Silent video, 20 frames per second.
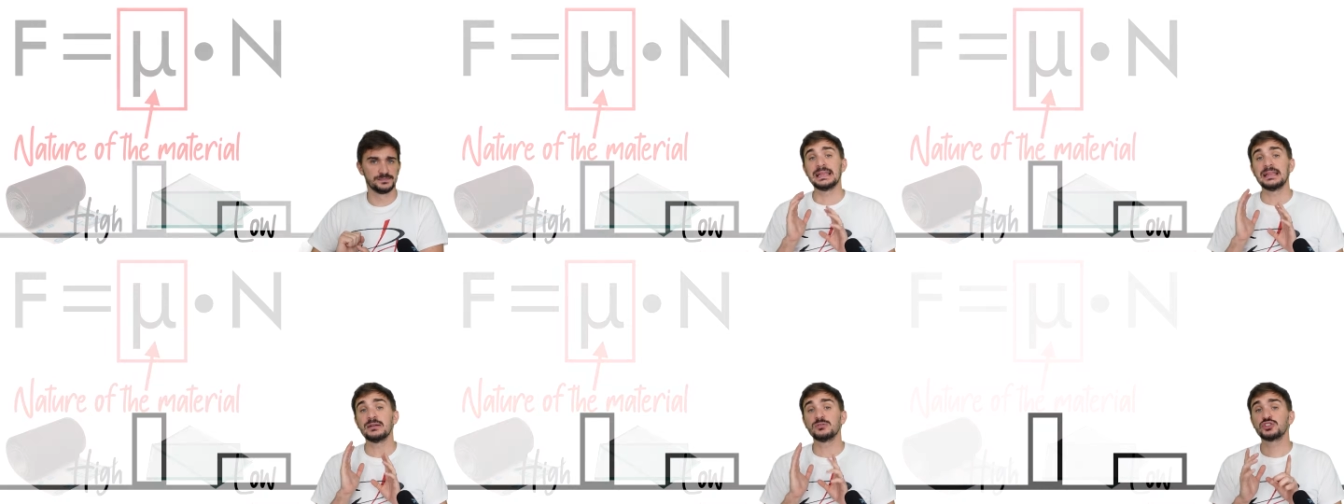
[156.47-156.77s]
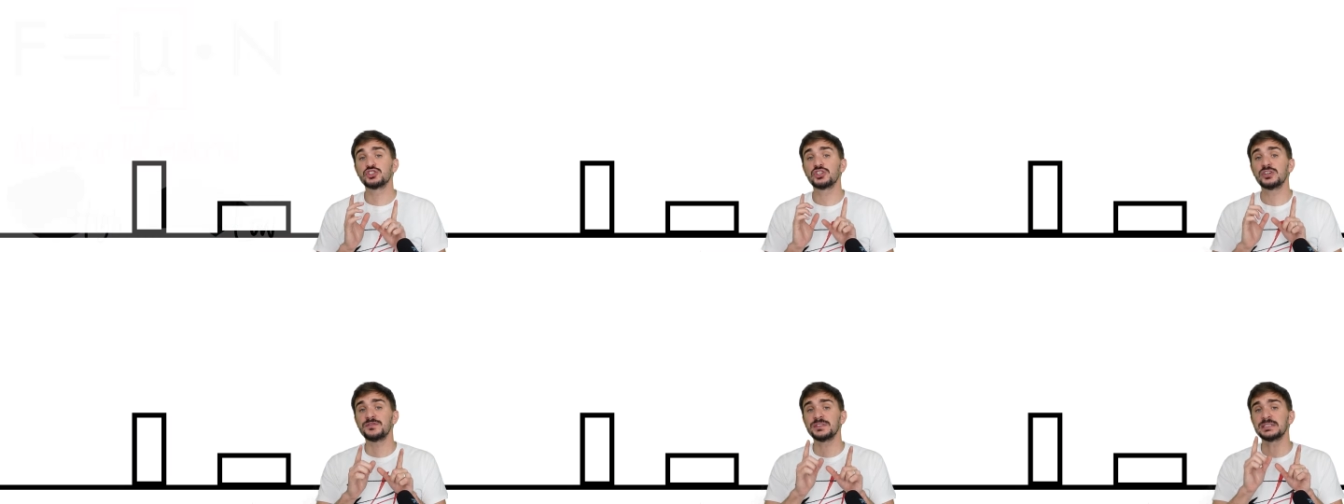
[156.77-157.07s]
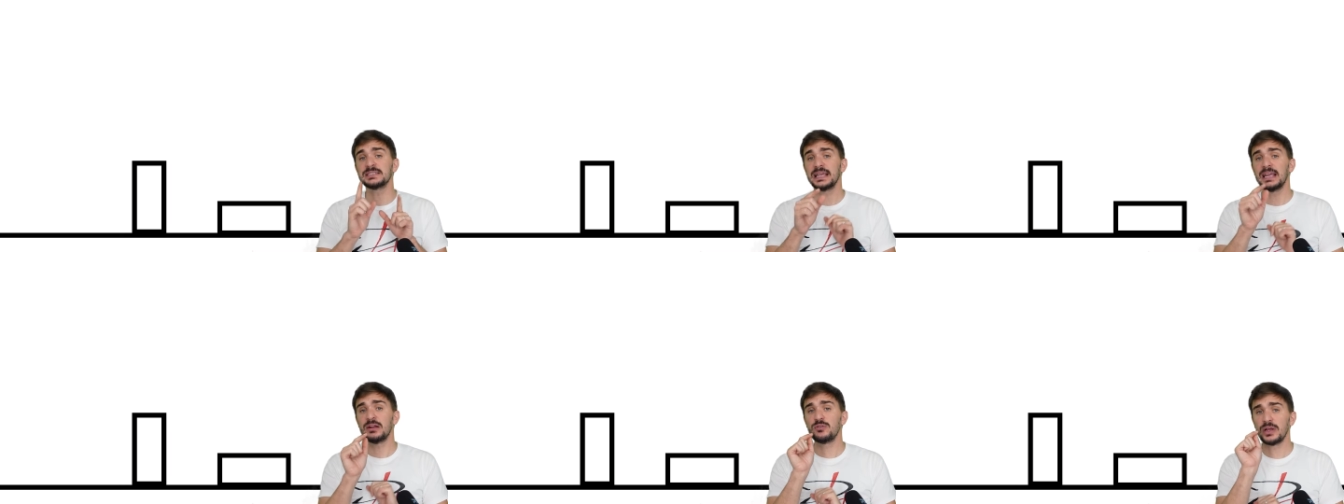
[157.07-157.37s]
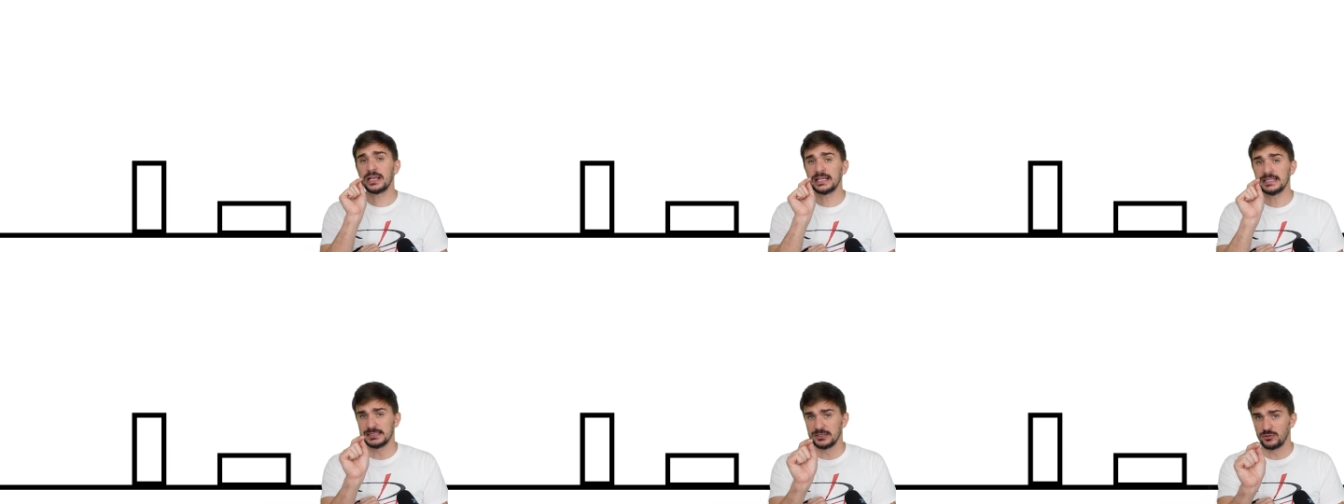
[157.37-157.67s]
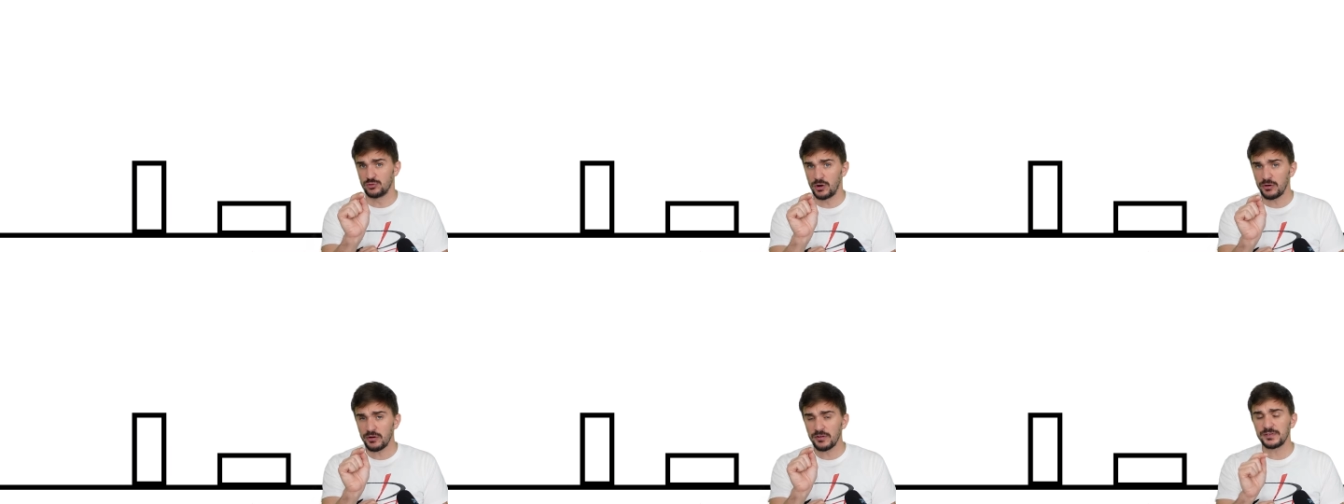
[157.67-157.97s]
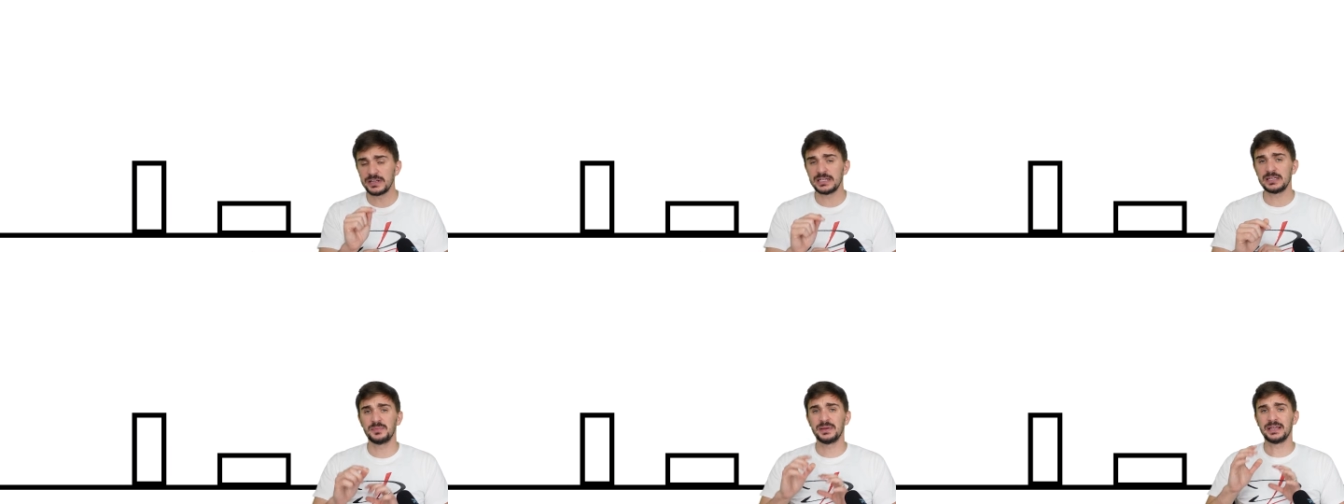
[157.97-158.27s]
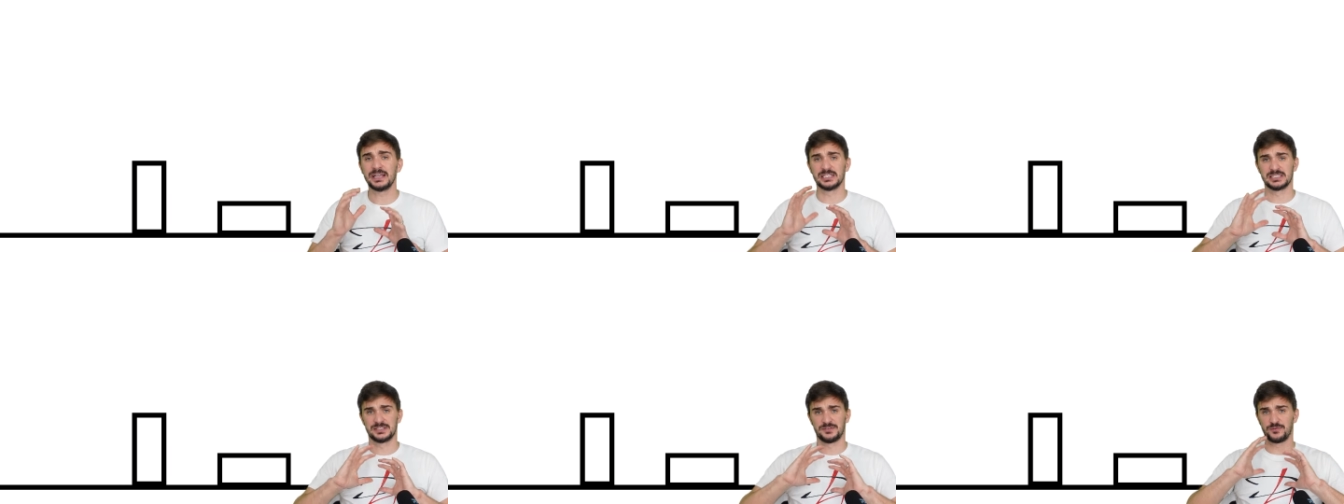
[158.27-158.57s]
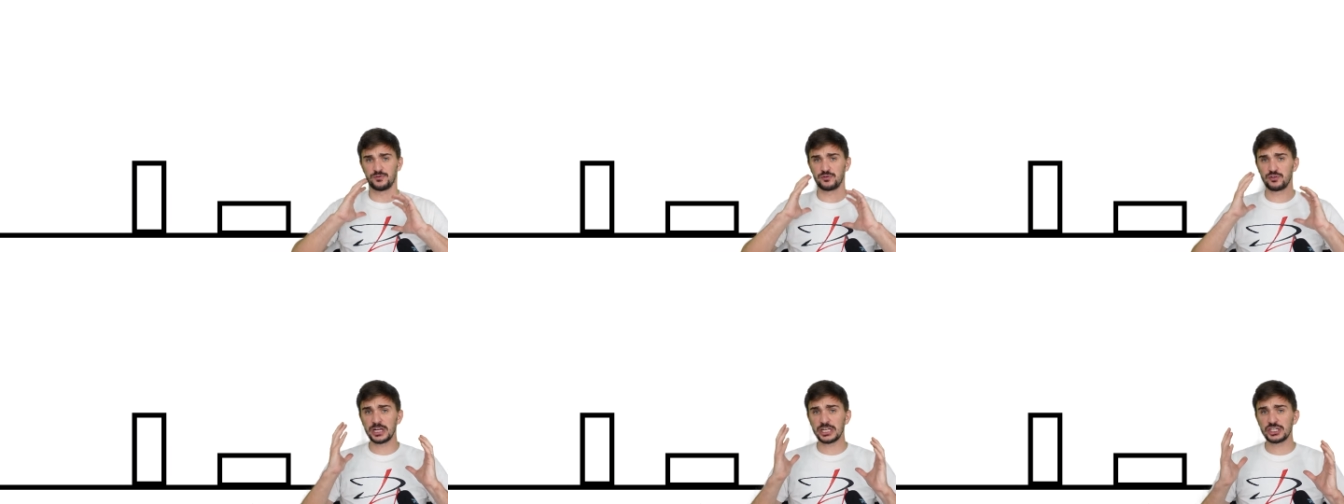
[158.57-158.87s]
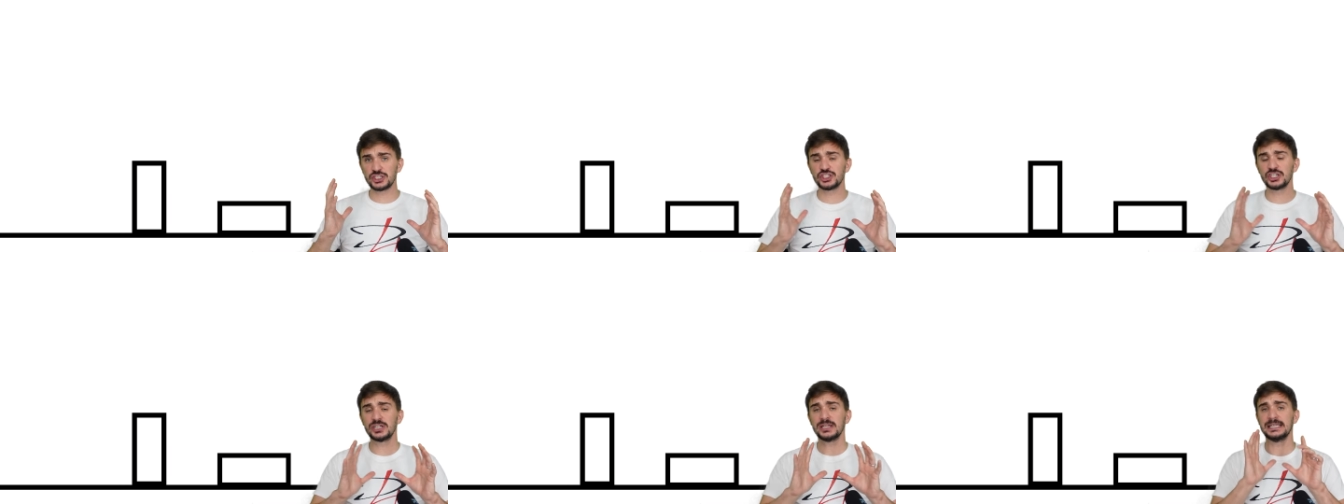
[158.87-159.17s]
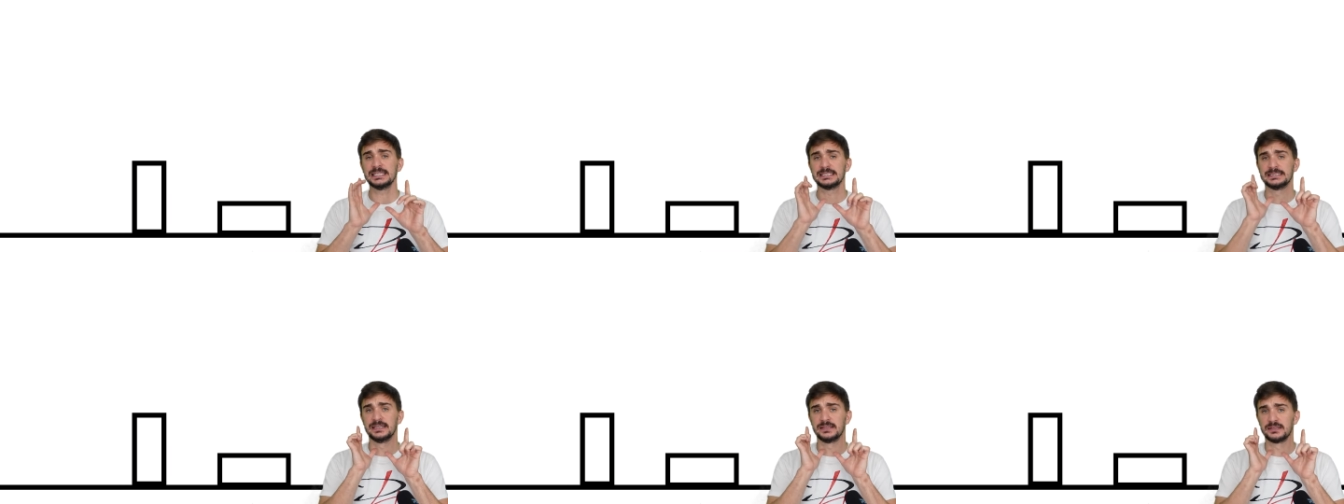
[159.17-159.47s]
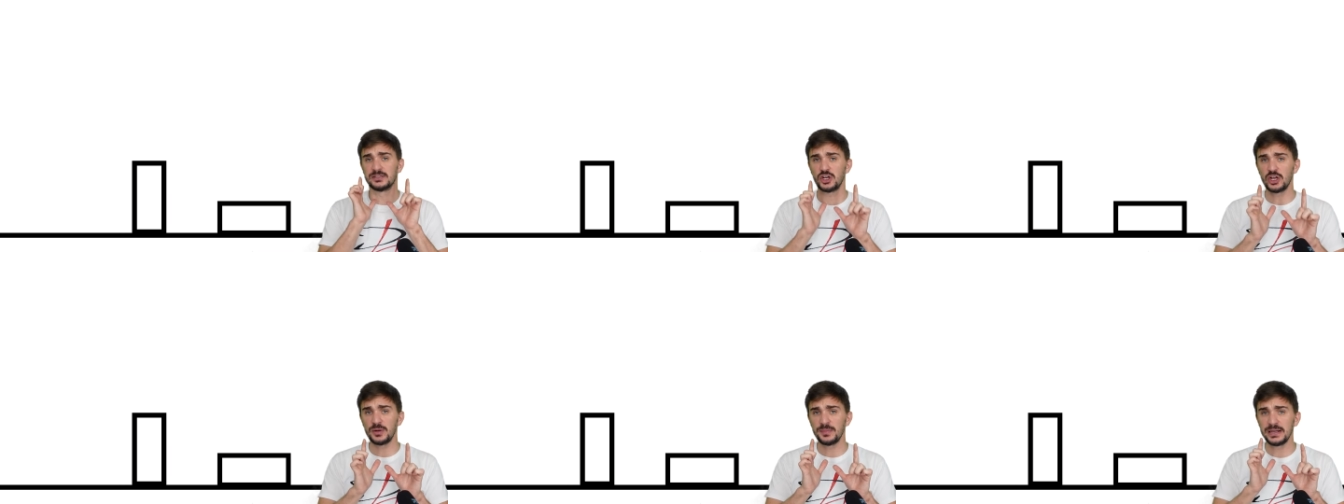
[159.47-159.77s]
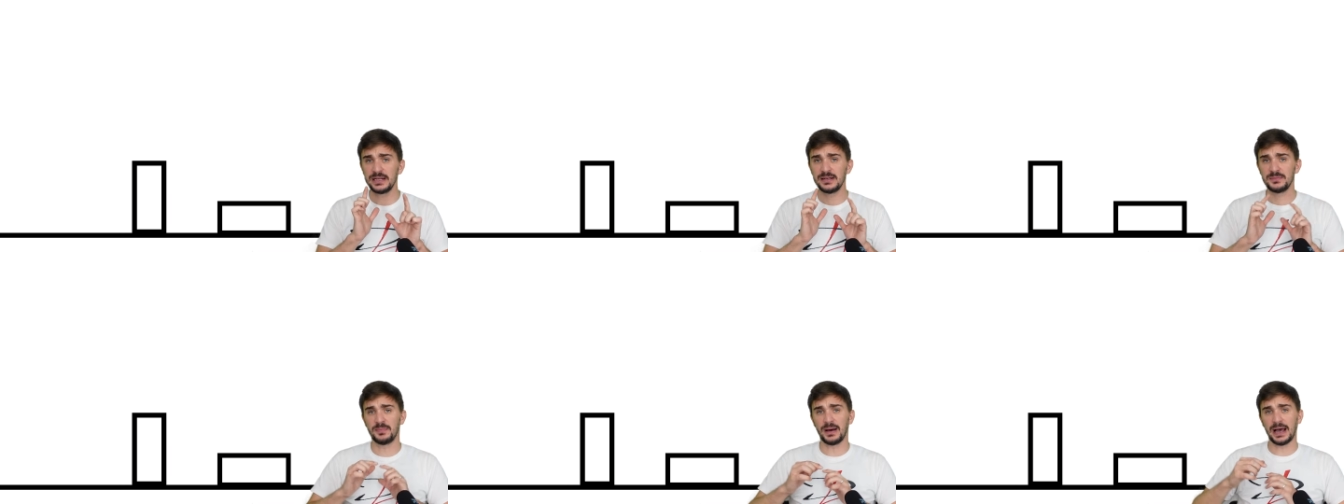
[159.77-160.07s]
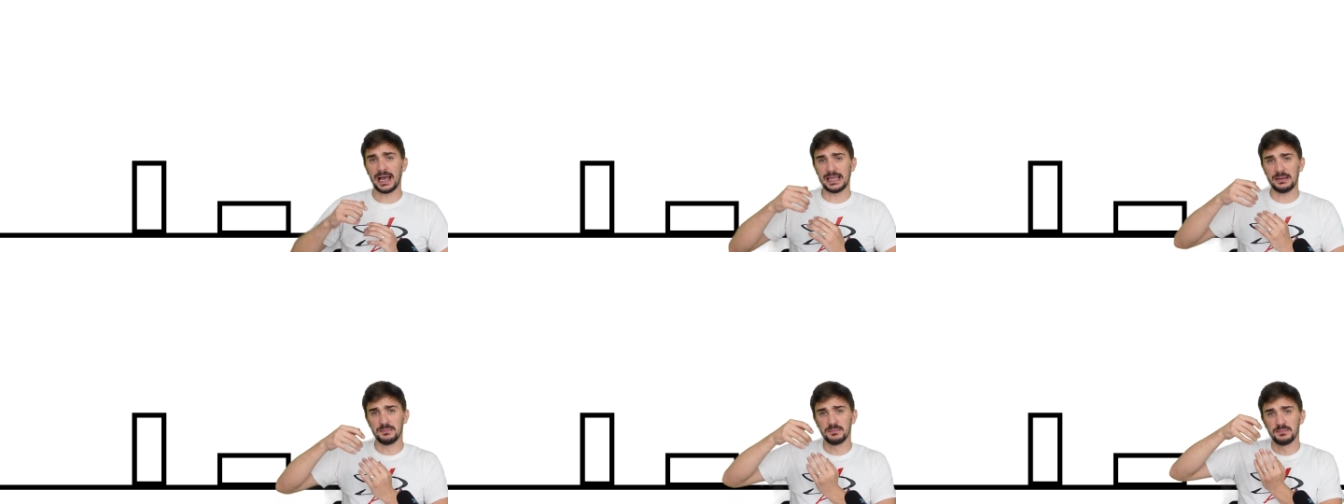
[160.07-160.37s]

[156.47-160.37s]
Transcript: Now, surface area is irrelevant because friction is determined by